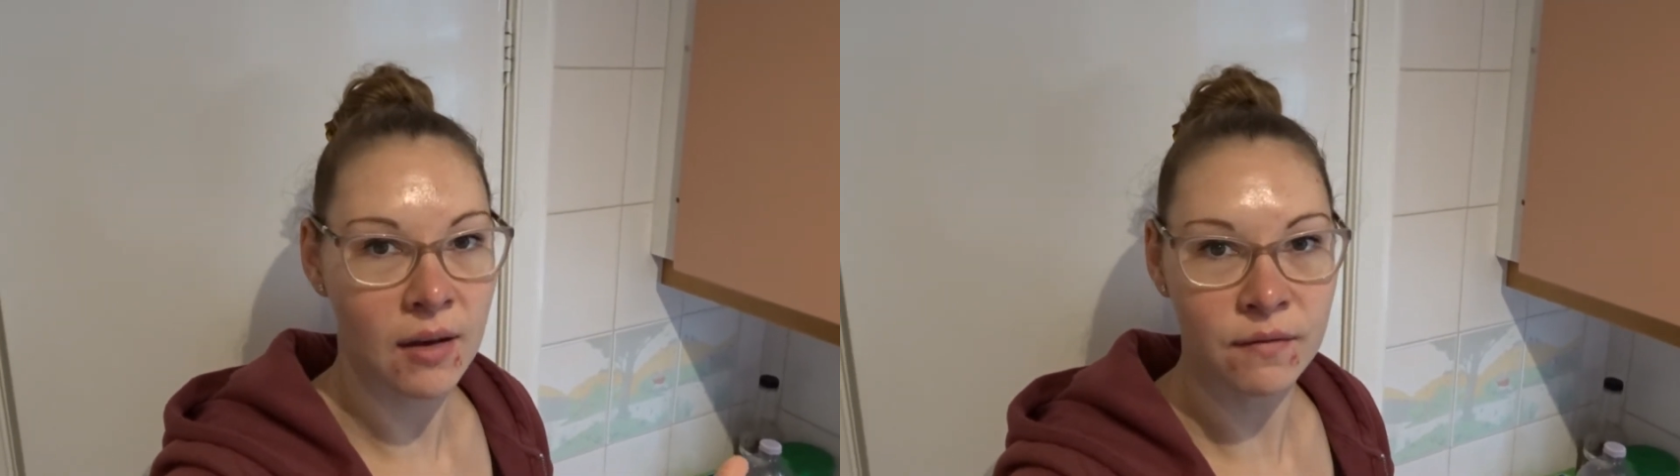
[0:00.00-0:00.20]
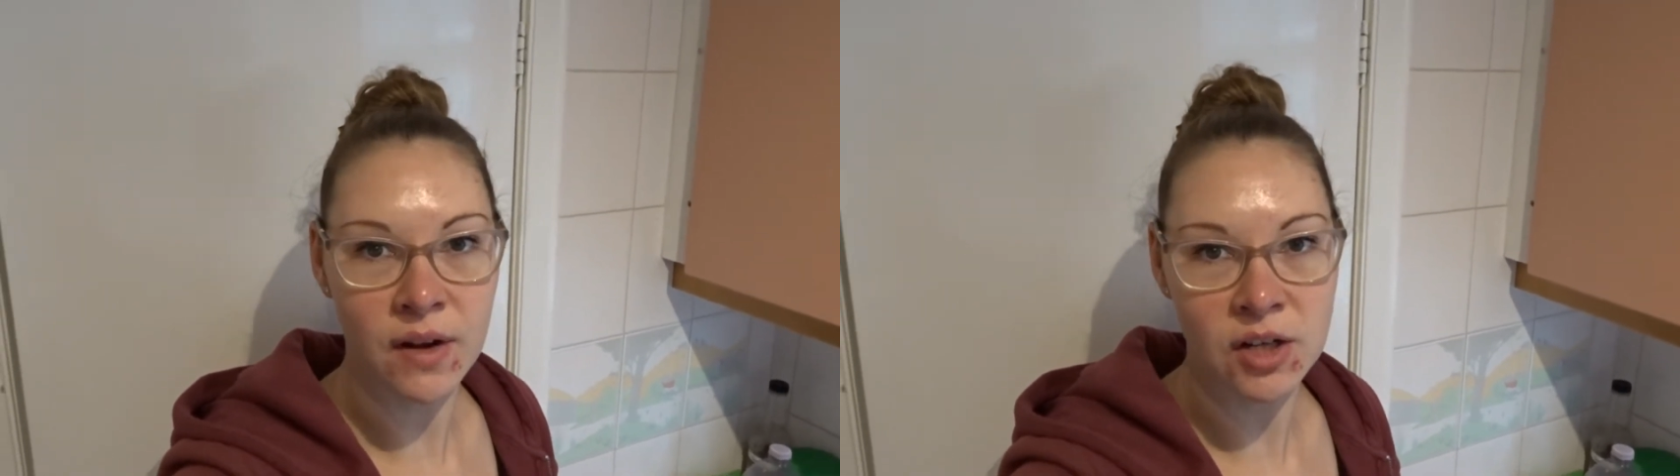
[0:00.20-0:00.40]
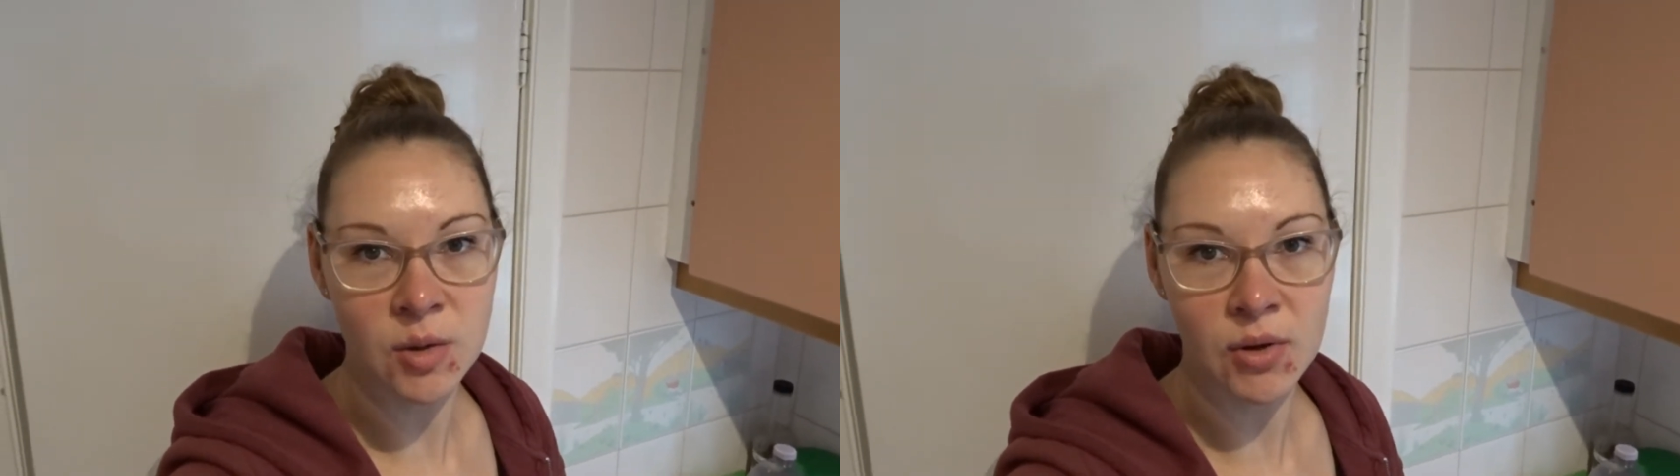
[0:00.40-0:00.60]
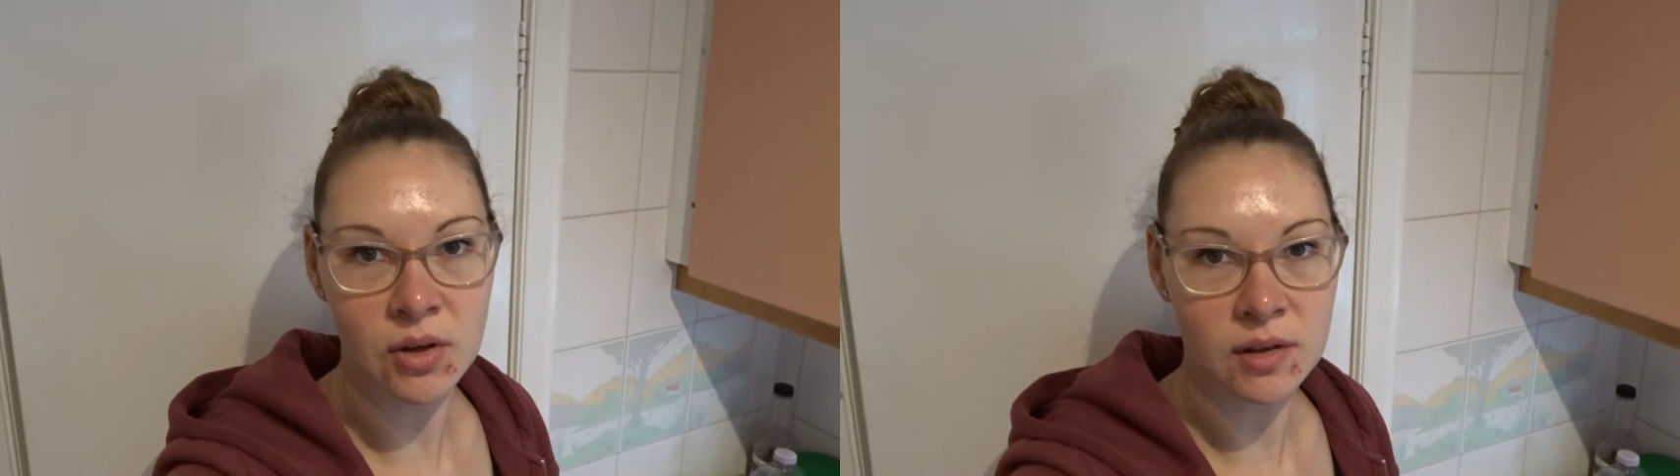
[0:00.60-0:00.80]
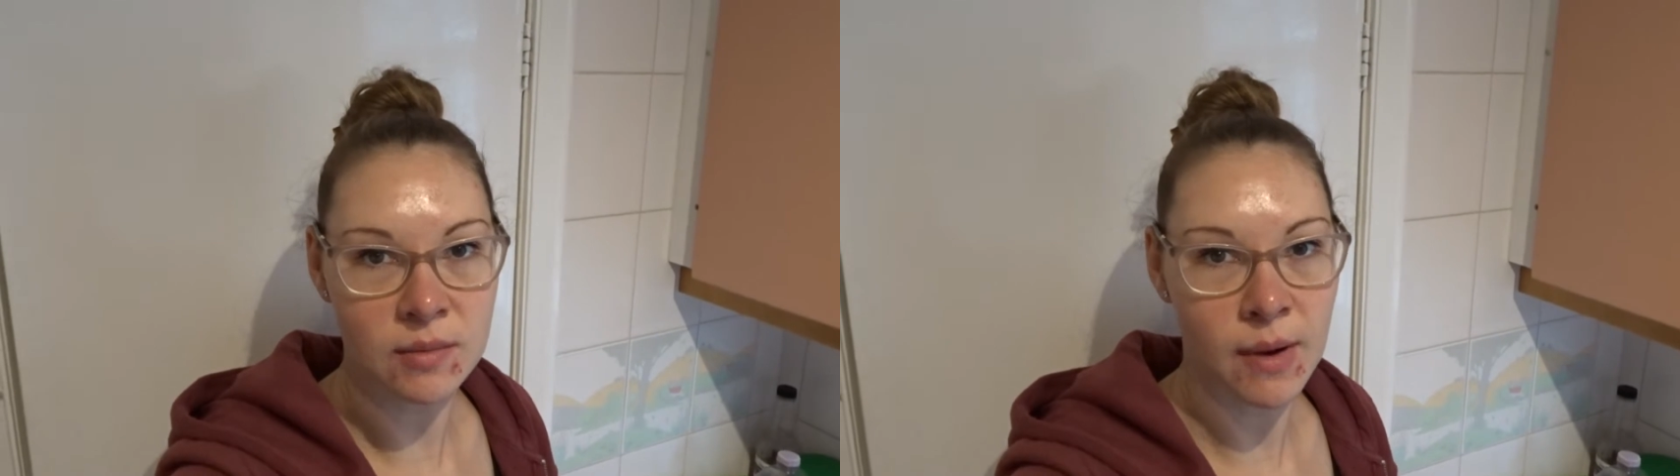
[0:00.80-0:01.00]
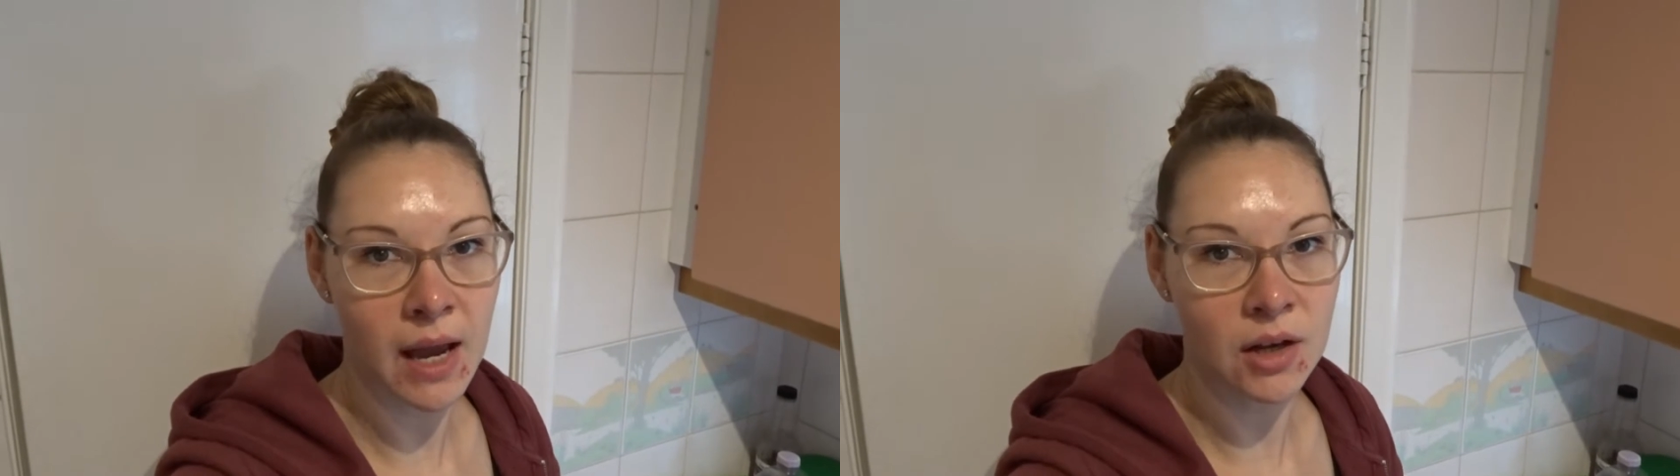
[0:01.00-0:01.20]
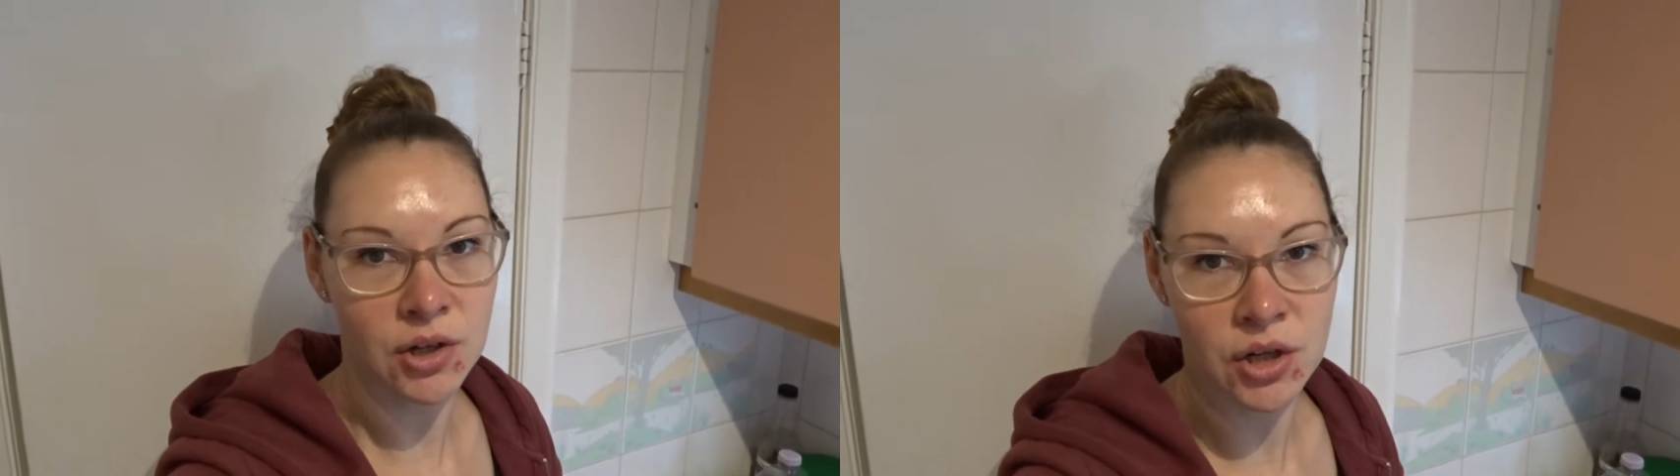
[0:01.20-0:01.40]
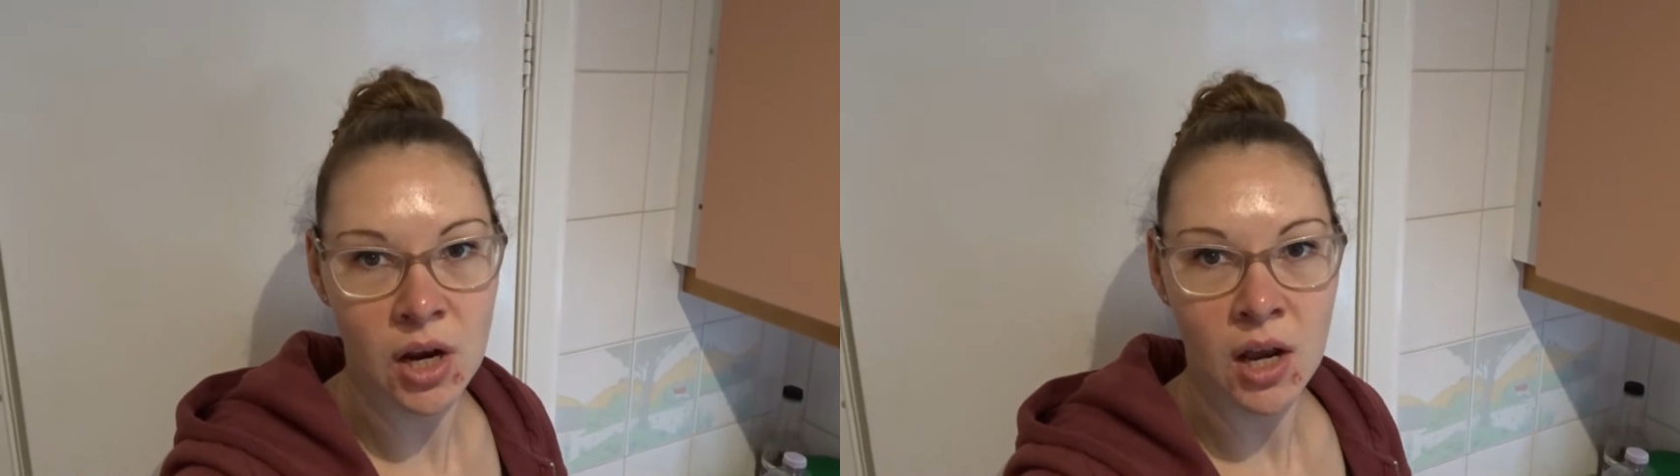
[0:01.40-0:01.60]
vegetables,
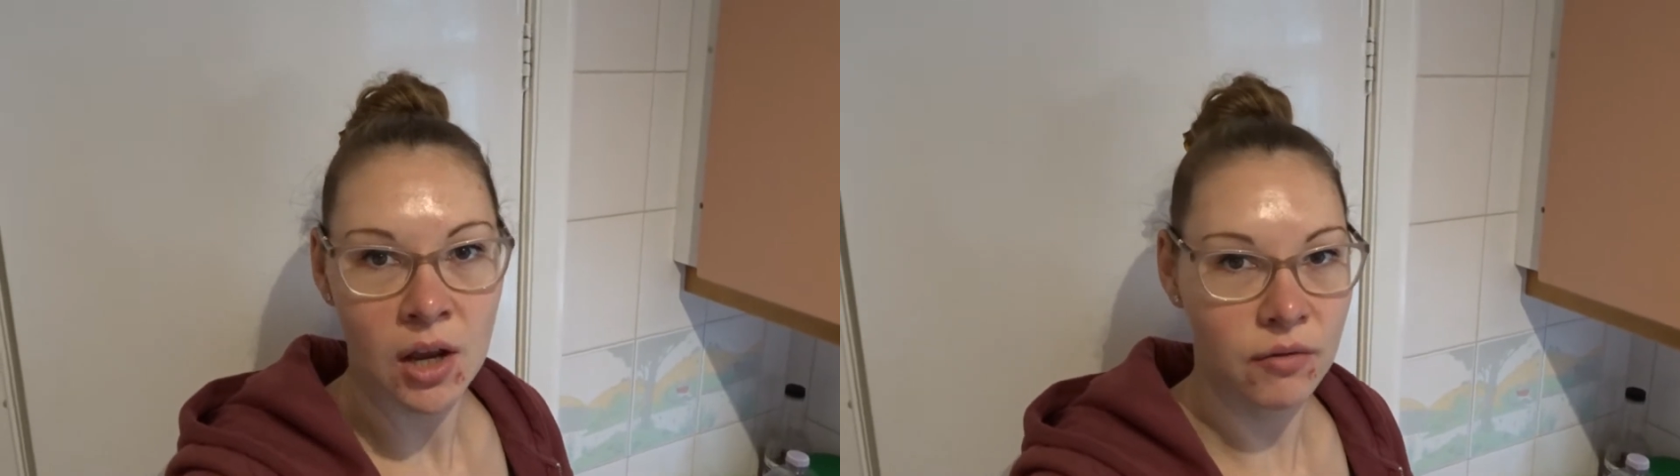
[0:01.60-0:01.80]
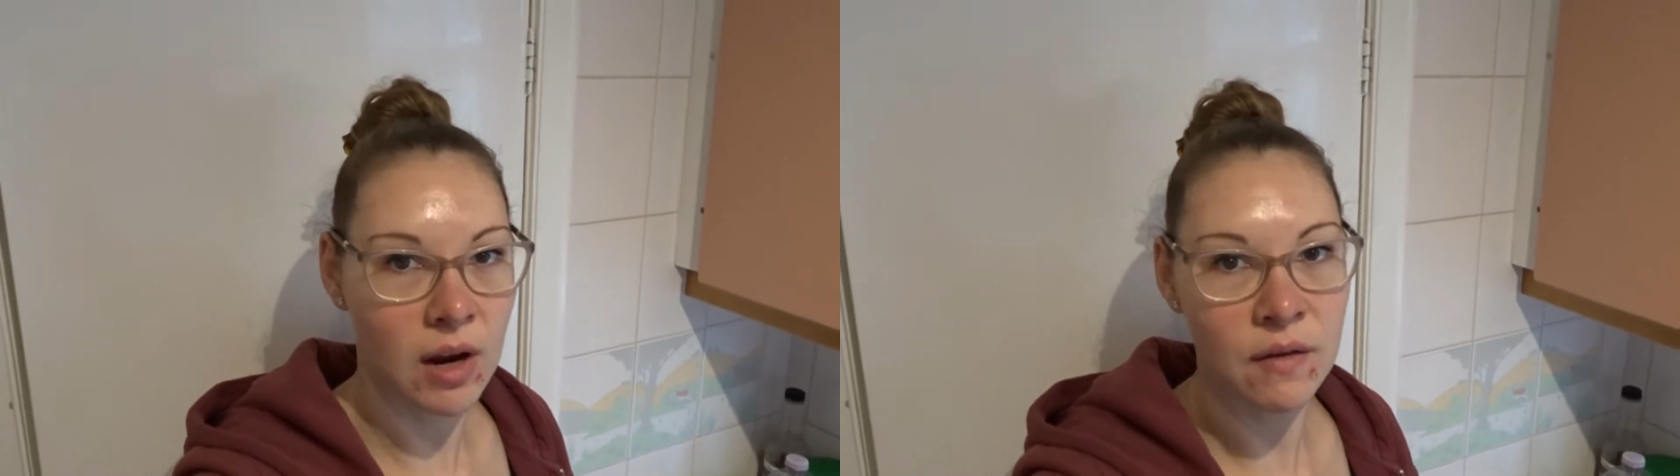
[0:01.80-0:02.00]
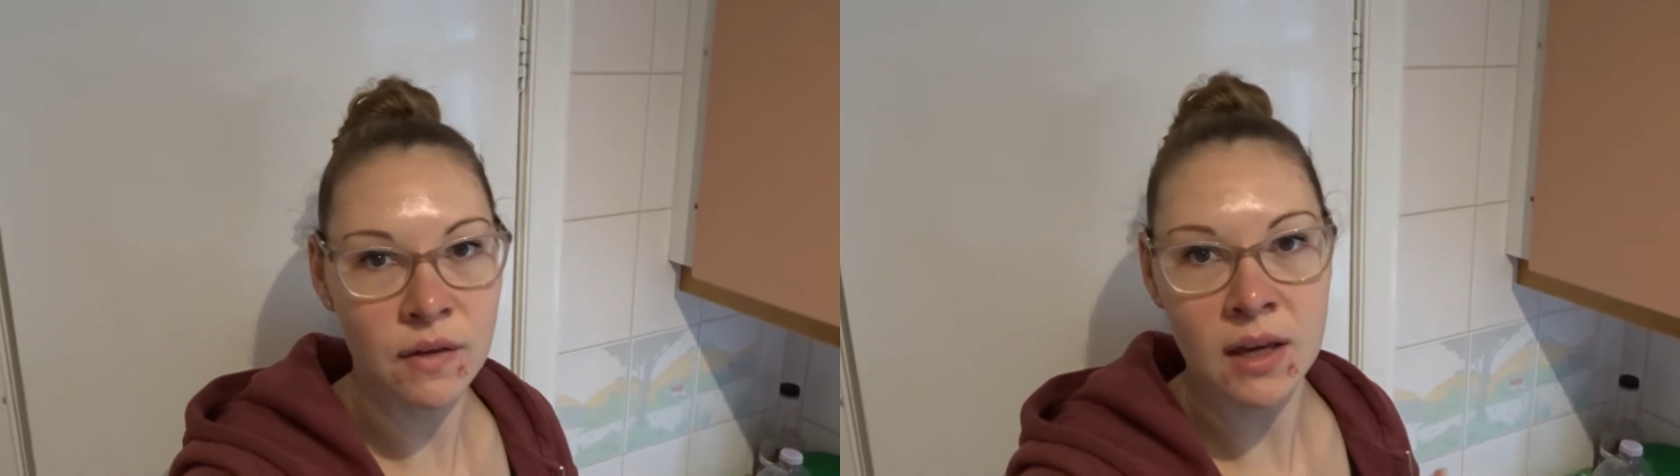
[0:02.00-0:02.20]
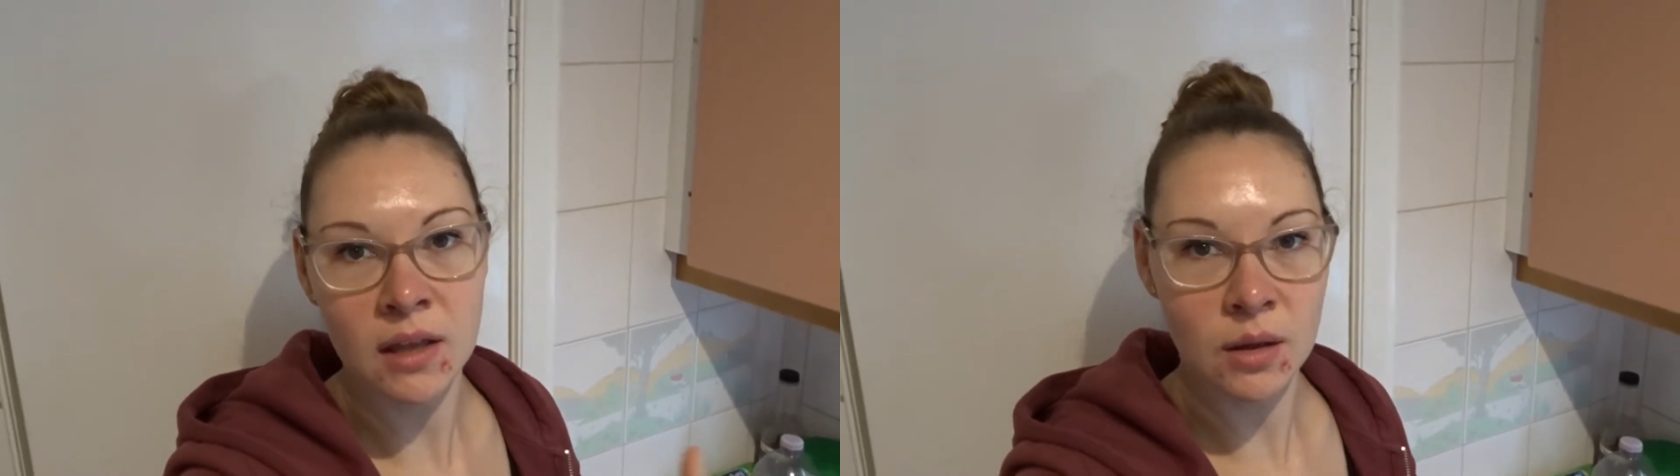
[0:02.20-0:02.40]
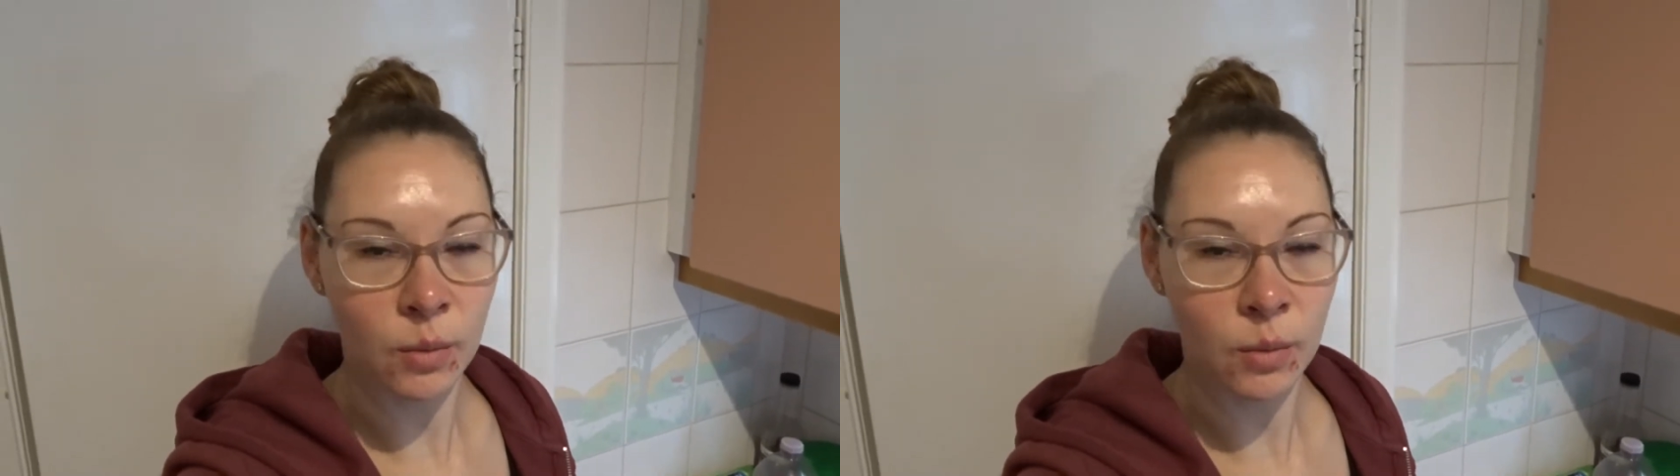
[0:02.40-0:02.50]
mash, gravy, the